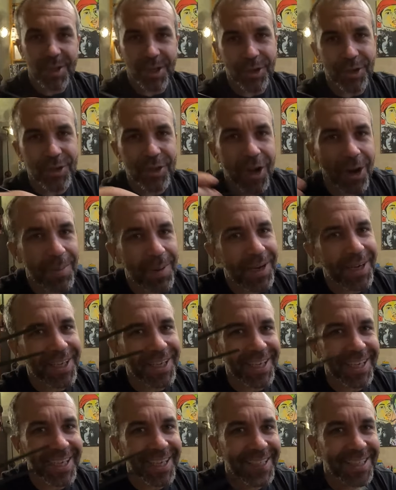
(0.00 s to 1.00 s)
So you
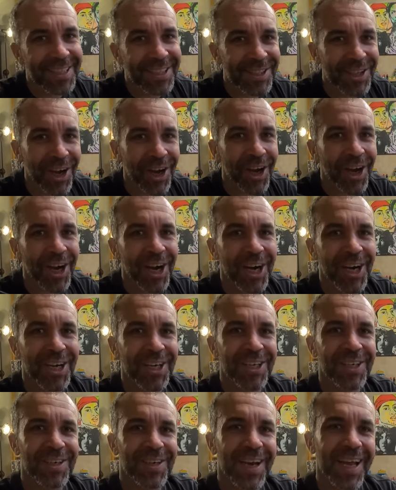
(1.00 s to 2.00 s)
normally eat
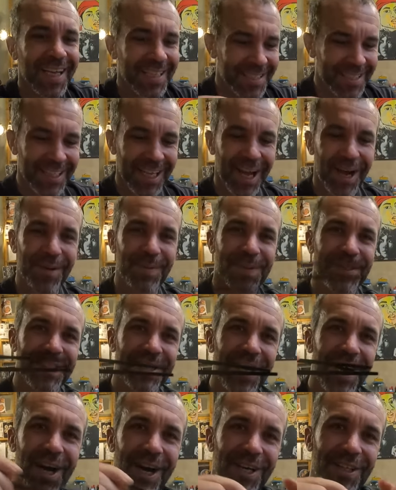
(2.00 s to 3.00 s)
the laksa
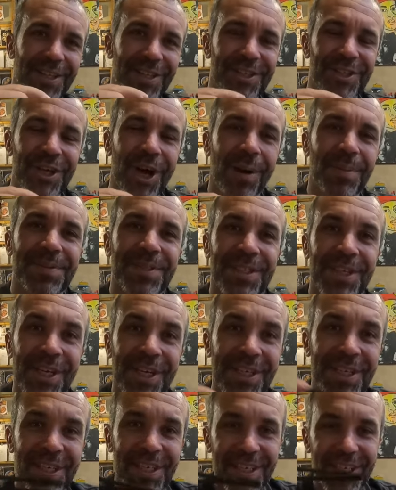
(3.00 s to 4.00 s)
with the
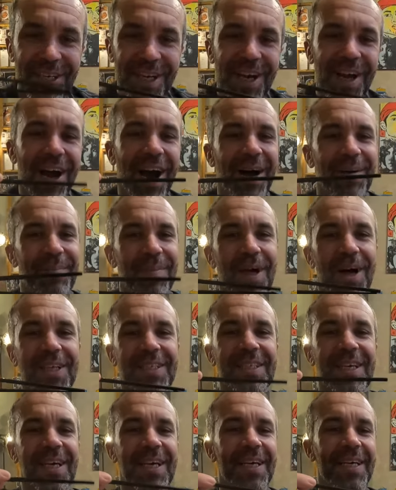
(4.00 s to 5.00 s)
chopstick. I'm
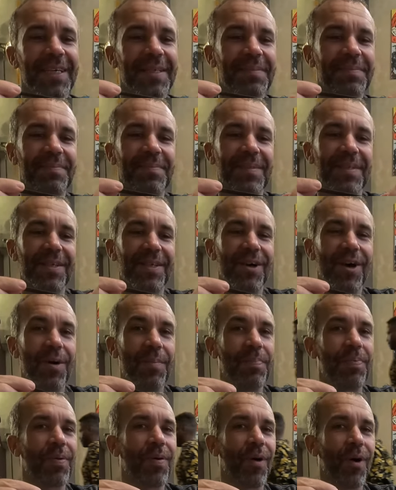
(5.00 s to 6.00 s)
not a
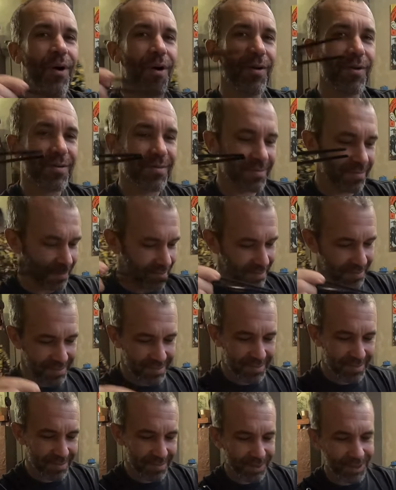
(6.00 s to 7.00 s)
pro
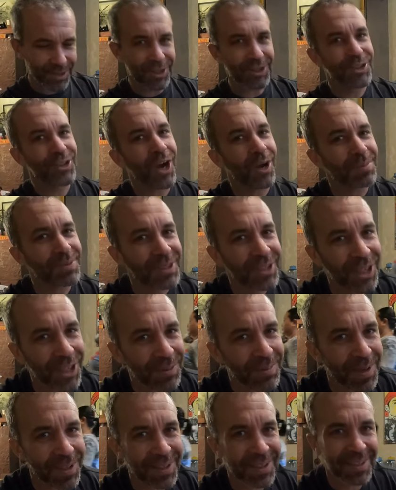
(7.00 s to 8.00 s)
with a
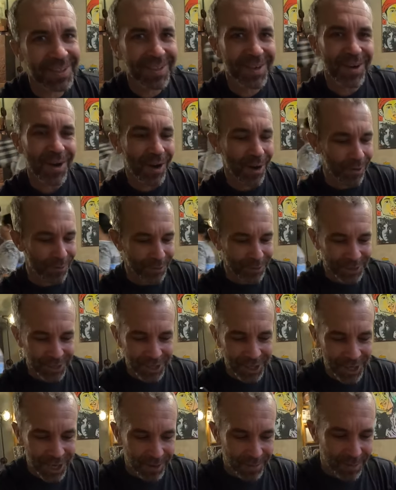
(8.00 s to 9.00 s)
chopstick, but
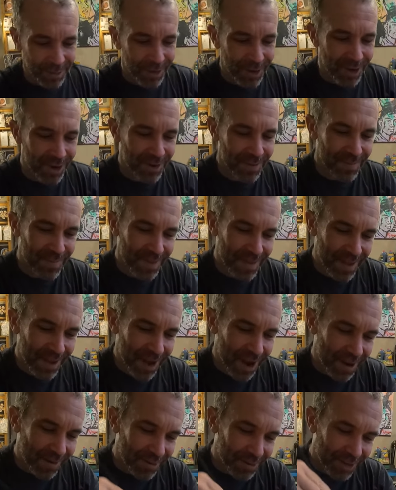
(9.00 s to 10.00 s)
obviously I wanna
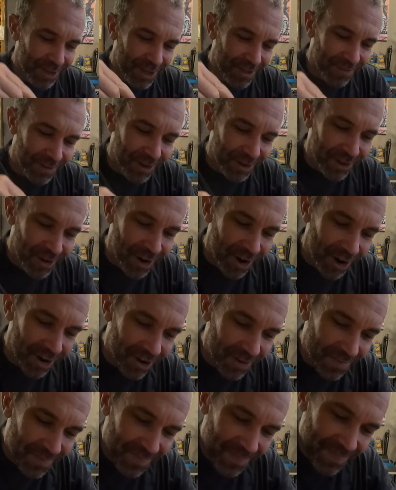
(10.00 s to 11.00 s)
give it a
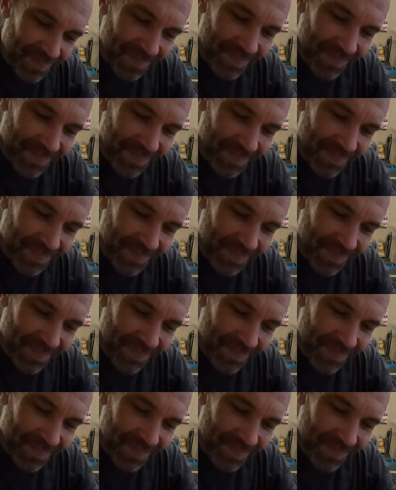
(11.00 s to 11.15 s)
go.